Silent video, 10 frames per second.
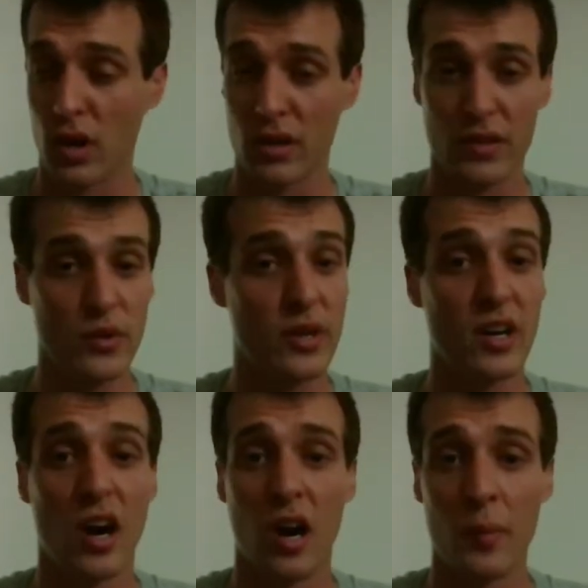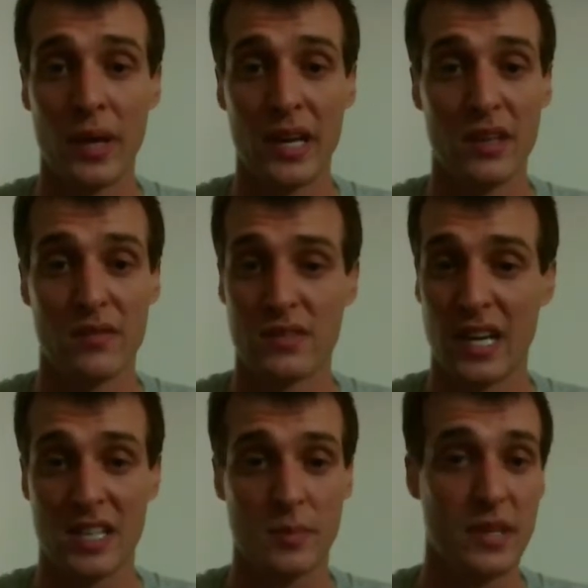or you can call me,
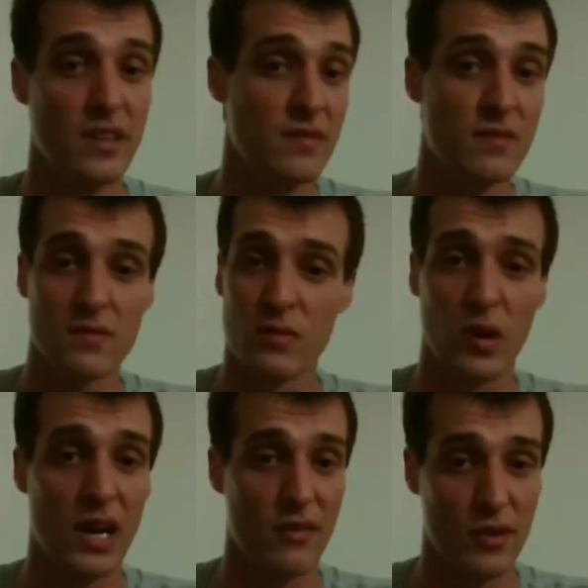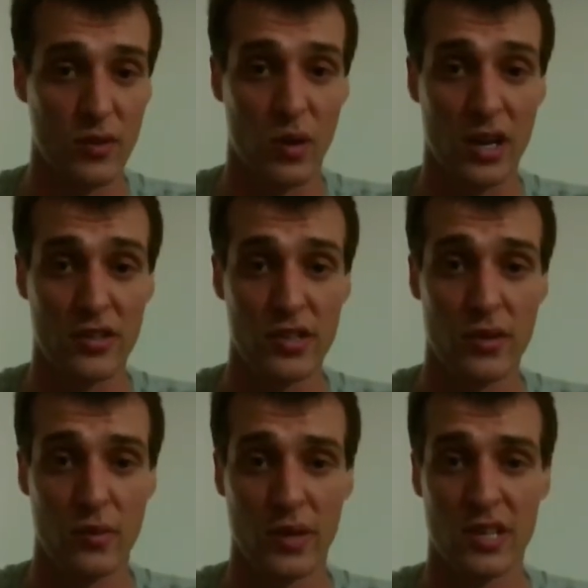text me, whatever you
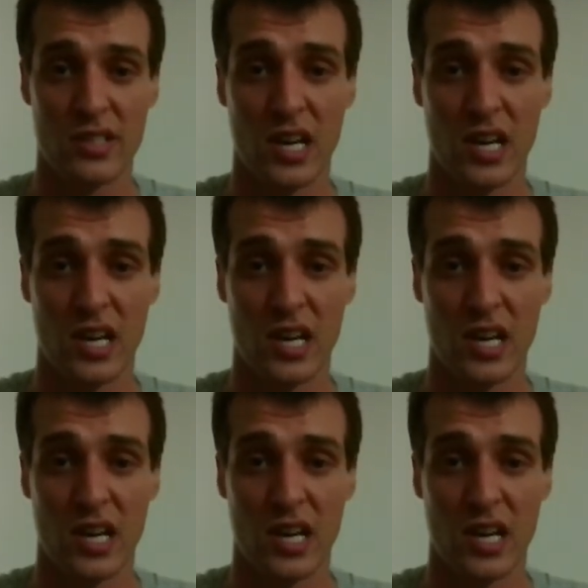want to do.